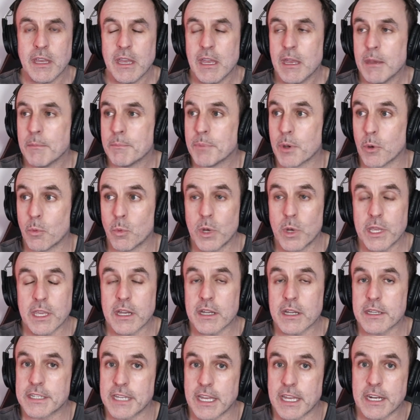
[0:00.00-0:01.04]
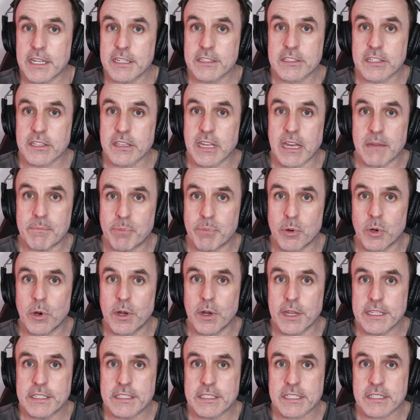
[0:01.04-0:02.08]
But we are getting to that
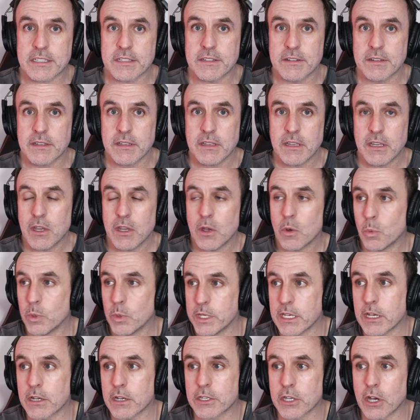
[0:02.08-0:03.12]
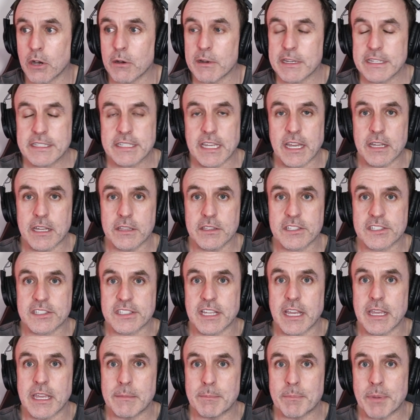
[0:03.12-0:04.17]
point. We are going down the
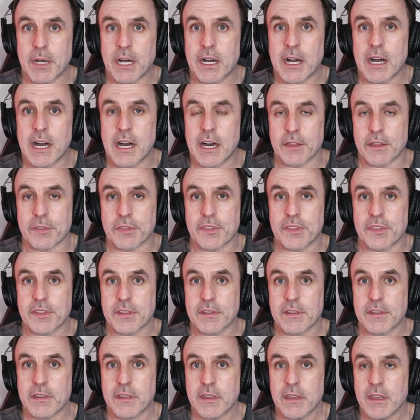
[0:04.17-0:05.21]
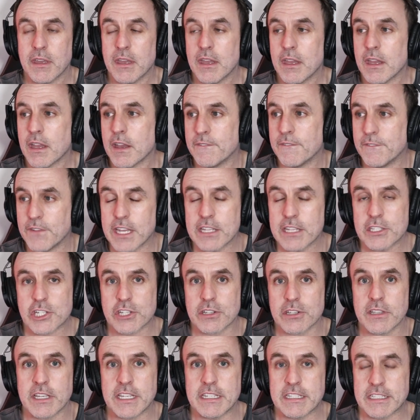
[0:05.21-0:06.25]
same path.
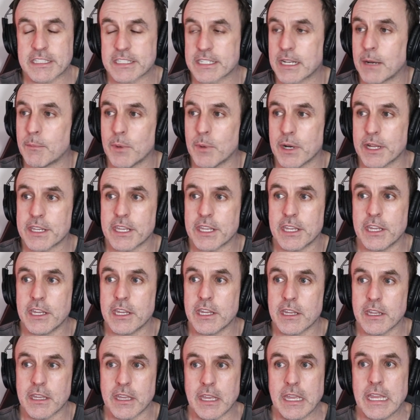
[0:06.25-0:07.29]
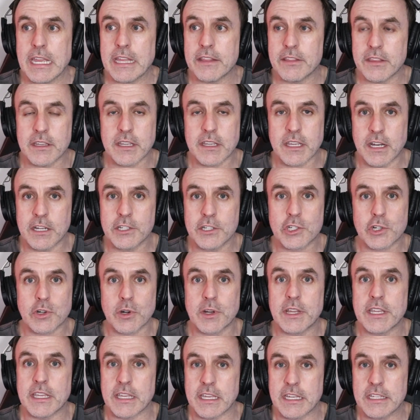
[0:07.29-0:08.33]
Eventually, someone here in the
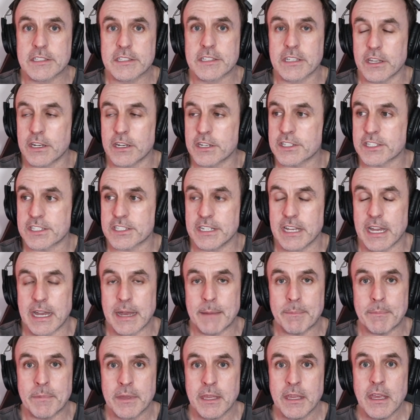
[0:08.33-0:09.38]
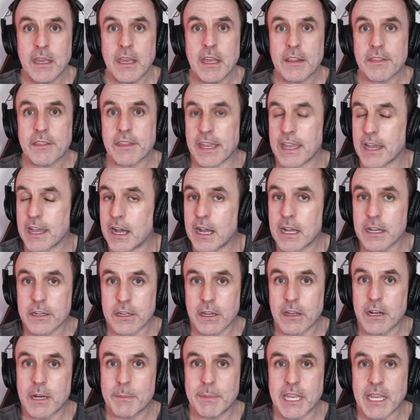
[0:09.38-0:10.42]
country is going to snap. They are
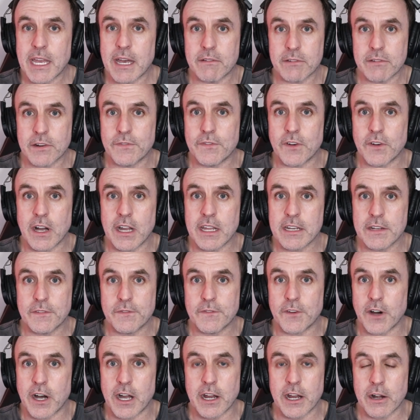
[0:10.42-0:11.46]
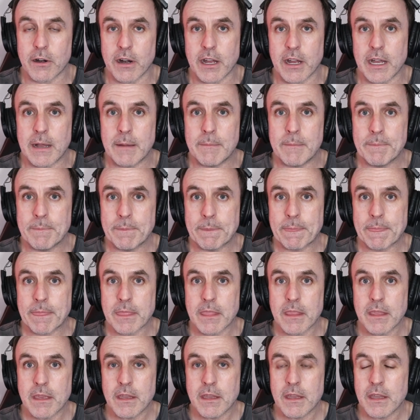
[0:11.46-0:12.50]
going to be able to find a firearm
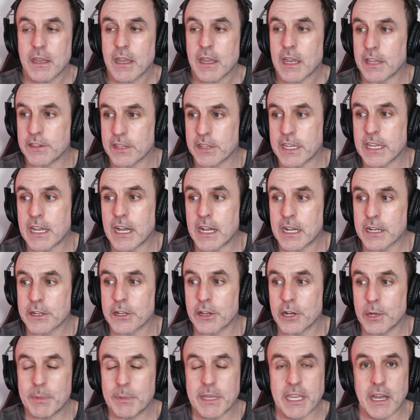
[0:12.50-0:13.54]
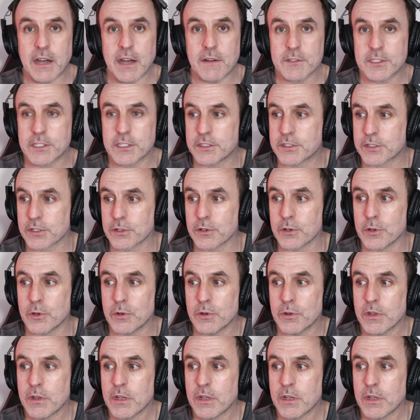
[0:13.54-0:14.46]
and they are going to be able to do